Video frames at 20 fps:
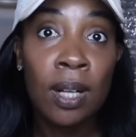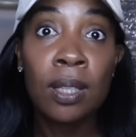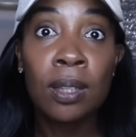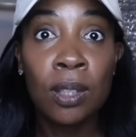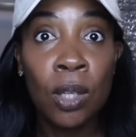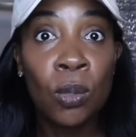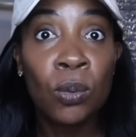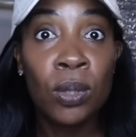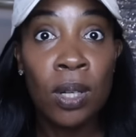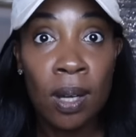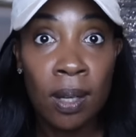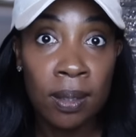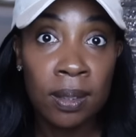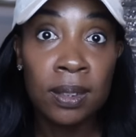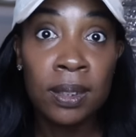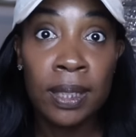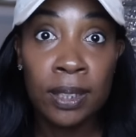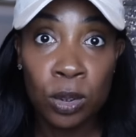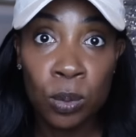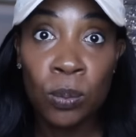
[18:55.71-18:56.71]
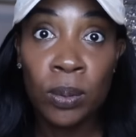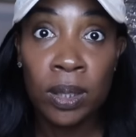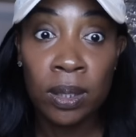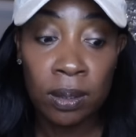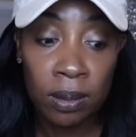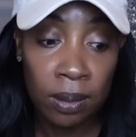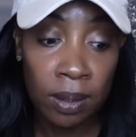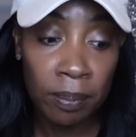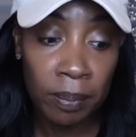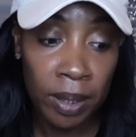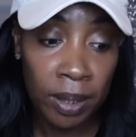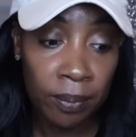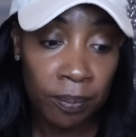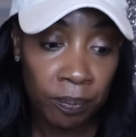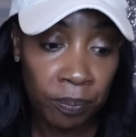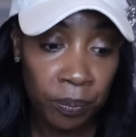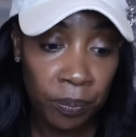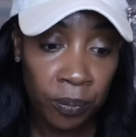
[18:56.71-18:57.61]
low docs, that's what it, I mean.